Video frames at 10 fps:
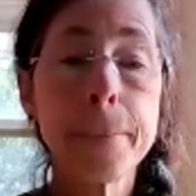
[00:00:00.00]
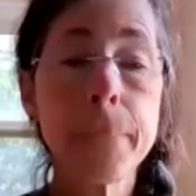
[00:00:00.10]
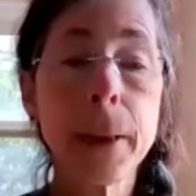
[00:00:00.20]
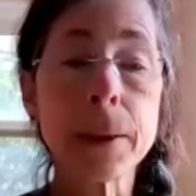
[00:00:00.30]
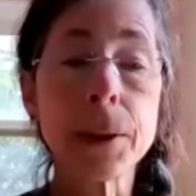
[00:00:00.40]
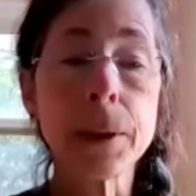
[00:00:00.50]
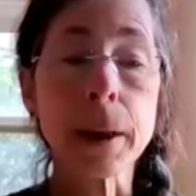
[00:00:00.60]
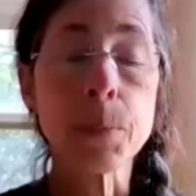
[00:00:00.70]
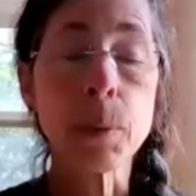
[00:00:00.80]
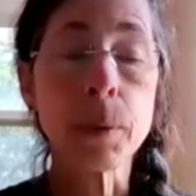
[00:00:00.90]
yeah,
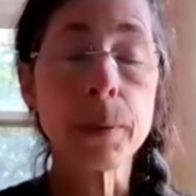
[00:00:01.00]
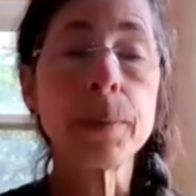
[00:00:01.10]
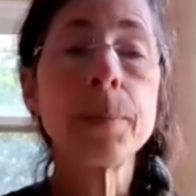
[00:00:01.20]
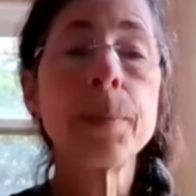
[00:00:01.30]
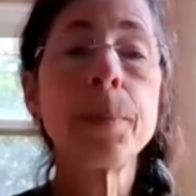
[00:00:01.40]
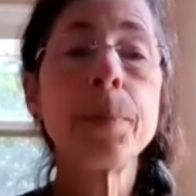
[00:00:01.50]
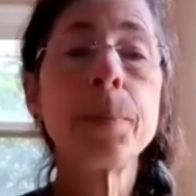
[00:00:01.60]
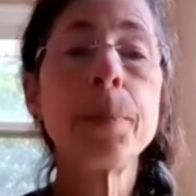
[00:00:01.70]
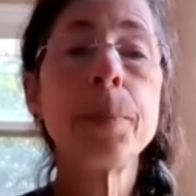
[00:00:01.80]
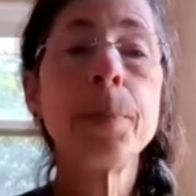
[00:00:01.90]
5 megahertz is
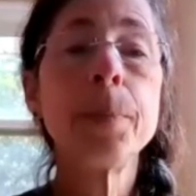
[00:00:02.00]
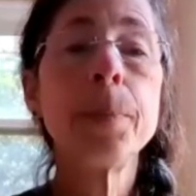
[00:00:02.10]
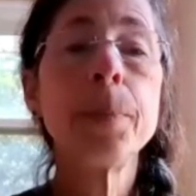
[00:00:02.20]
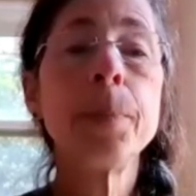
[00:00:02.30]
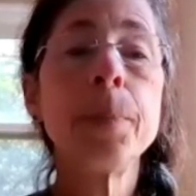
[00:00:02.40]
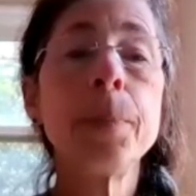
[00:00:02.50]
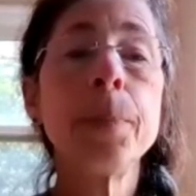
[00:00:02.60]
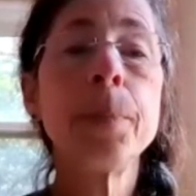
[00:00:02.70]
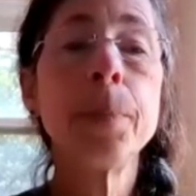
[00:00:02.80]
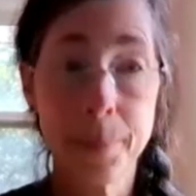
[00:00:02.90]
fantastic.
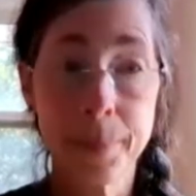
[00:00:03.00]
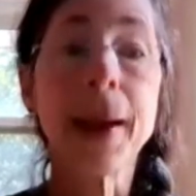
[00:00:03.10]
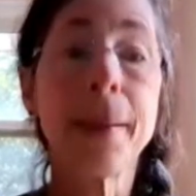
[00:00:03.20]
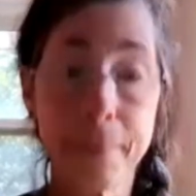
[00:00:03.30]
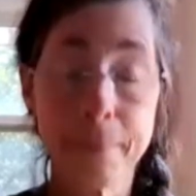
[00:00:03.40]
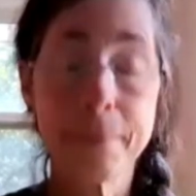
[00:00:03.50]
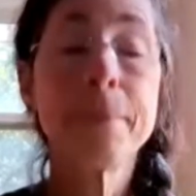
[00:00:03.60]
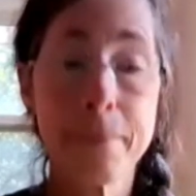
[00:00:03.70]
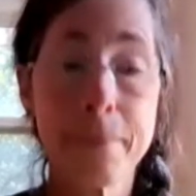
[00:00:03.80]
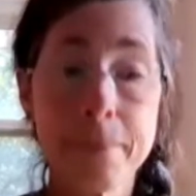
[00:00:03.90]
It's absolutely beautiful.